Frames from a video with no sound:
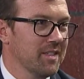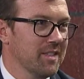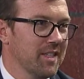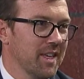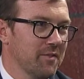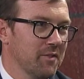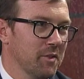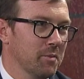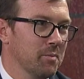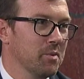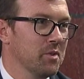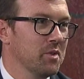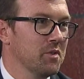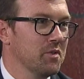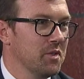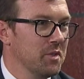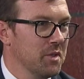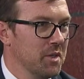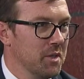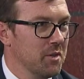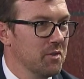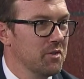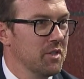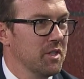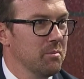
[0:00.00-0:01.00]
they have to prove you
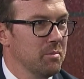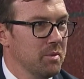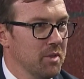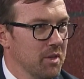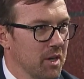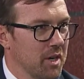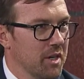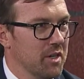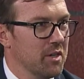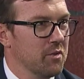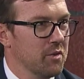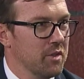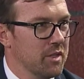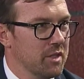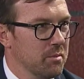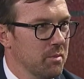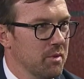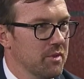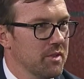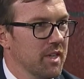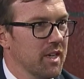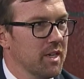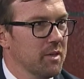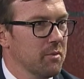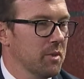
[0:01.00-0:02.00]
guilty beyond a reasonable
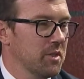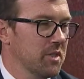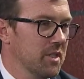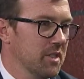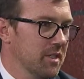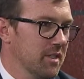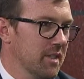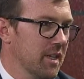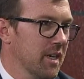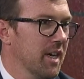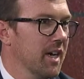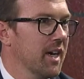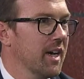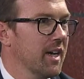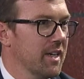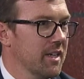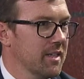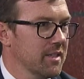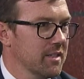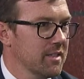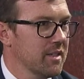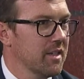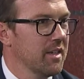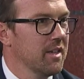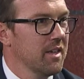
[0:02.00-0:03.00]
doubt, which is the
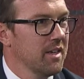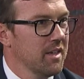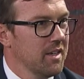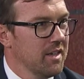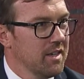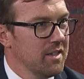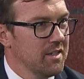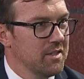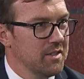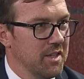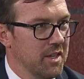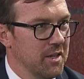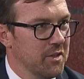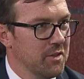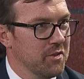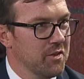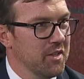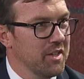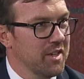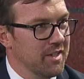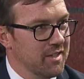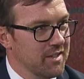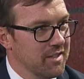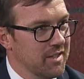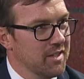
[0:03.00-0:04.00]
highest standard
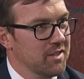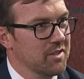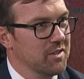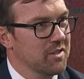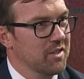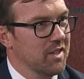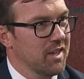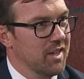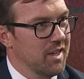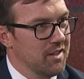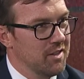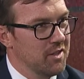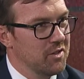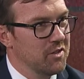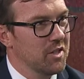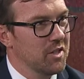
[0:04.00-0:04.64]
that exists in the